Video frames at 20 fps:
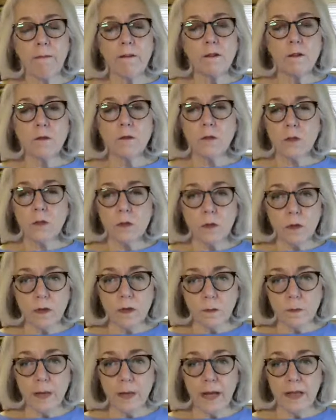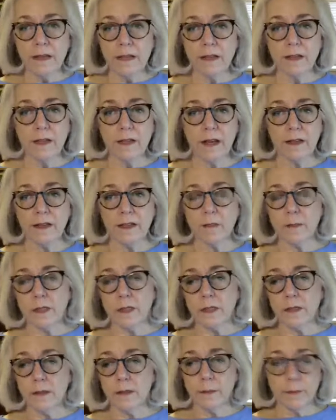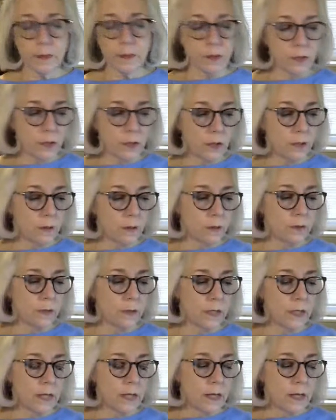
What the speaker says: So those are two companion documents. Number two,